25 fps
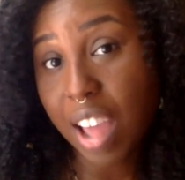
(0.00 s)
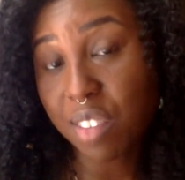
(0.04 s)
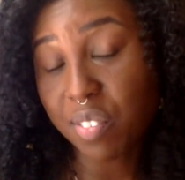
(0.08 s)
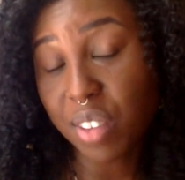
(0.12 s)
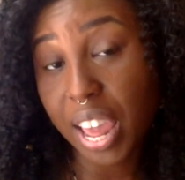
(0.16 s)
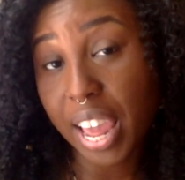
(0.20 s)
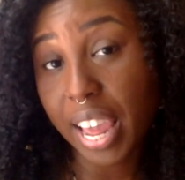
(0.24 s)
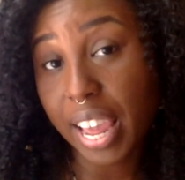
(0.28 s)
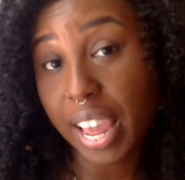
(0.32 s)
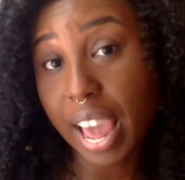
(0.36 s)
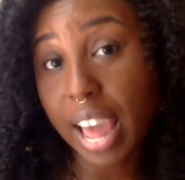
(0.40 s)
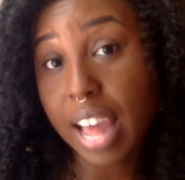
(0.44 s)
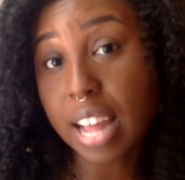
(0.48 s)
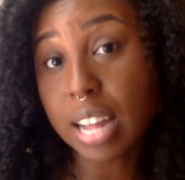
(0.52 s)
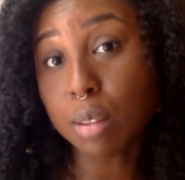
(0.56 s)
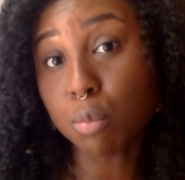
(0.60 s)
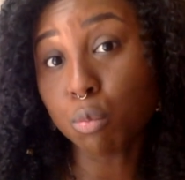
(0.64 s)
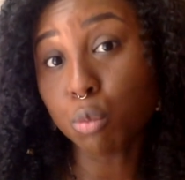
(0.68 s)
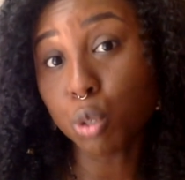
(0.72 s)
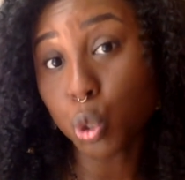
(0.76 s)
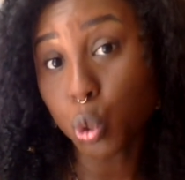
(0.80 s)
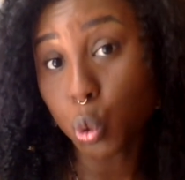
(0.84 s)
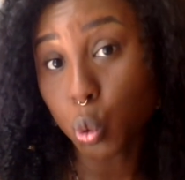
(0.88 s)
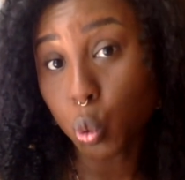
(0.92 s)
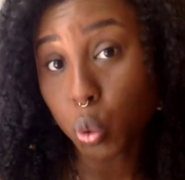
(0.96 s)
a.m.
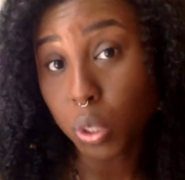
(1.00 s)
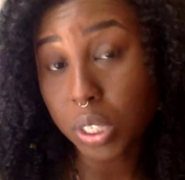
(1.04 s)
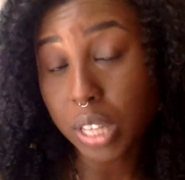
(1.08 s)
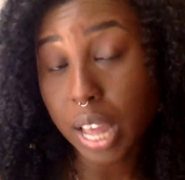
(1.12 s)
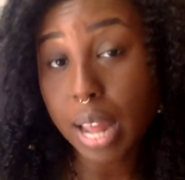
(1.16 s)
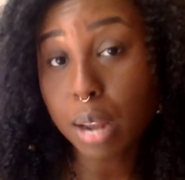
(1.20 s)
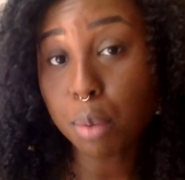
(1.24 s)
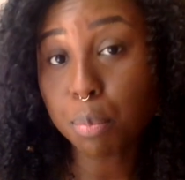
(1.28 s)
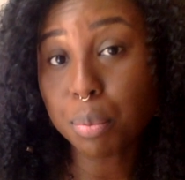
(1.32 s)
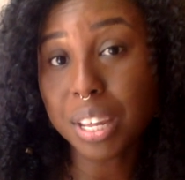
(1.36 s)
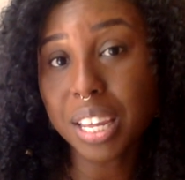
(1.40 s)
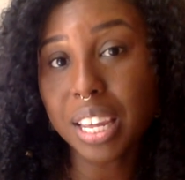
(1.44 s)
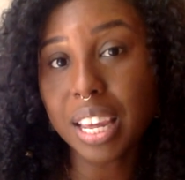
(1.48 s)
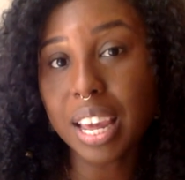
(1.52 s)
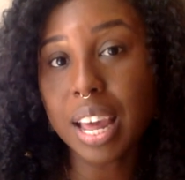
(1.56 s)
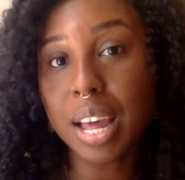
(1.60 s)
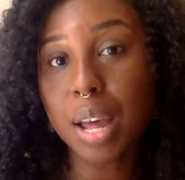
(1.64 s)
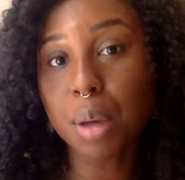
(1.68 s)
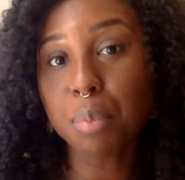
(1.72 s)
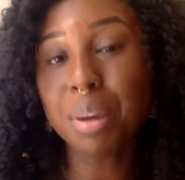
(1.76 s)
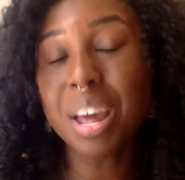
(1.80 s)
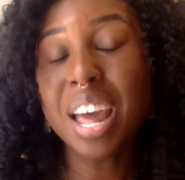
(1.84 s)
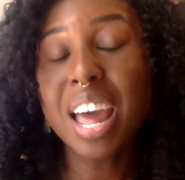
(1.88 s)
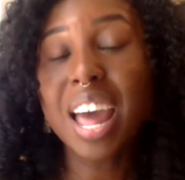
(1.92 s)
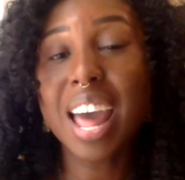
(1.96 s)
to 10
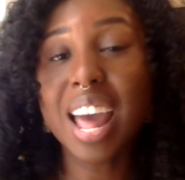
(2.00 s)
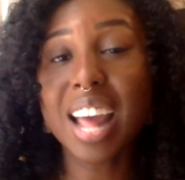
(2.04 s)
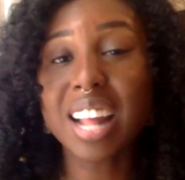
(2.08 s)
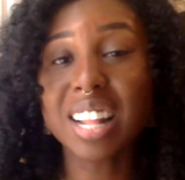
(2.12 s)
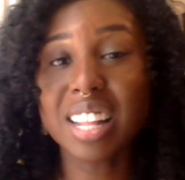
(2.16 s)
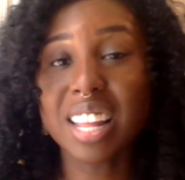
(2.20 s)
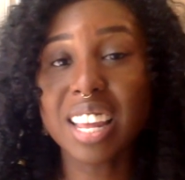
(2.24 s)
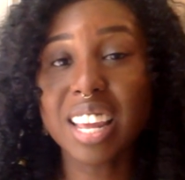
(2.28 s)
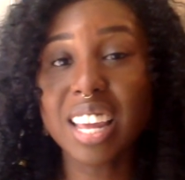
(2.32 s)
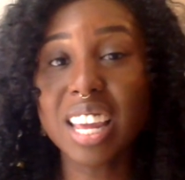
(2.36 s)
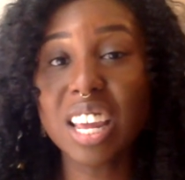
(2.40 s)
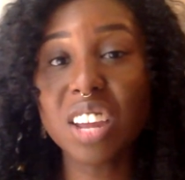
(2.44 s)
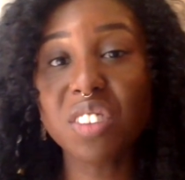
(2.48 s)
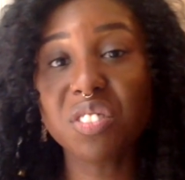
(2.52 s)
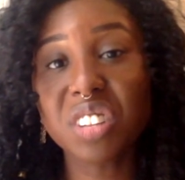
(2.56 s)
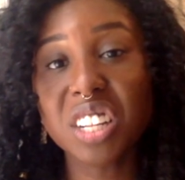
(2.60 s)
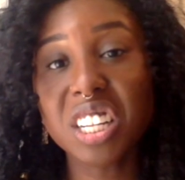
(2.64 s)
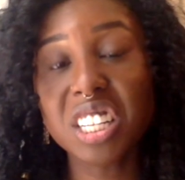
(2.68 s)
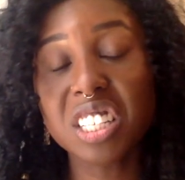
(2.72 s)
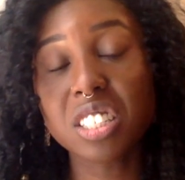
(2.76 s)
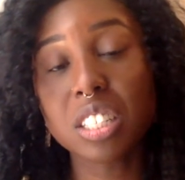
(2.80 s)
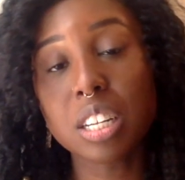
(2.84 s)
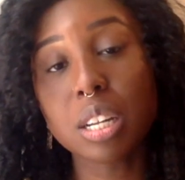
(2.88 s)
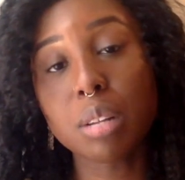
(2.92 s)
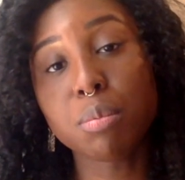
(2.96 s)
p.m. and the evening
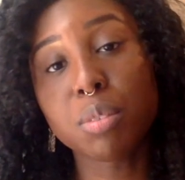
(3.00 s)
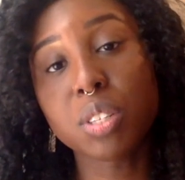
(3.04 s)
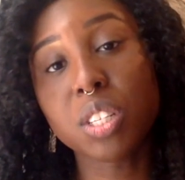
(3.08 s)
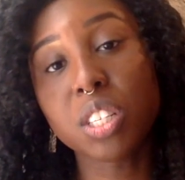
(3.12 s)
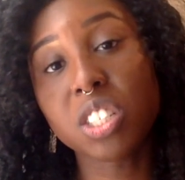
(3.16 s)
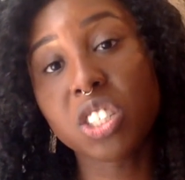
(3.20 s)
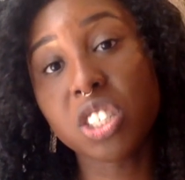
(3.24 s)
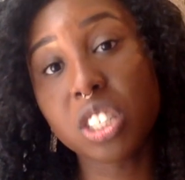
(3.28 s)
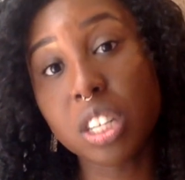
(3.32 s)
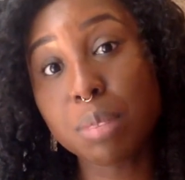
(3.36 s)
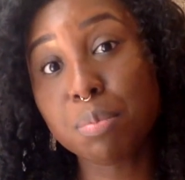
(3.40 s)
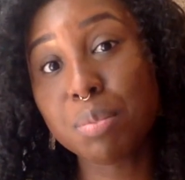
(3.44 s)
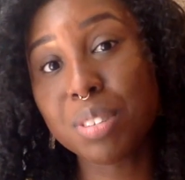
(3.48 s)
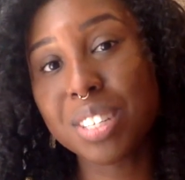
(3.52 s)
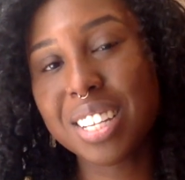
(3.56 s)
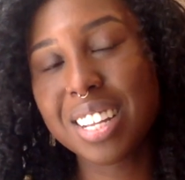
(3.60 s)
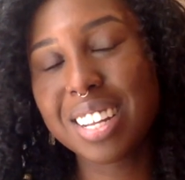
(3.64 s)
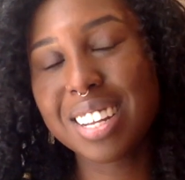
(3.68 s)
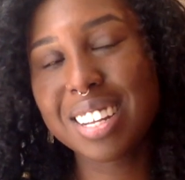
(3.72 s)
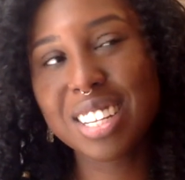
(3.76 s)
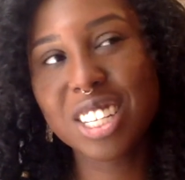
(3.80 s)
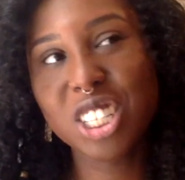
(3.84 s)
shifts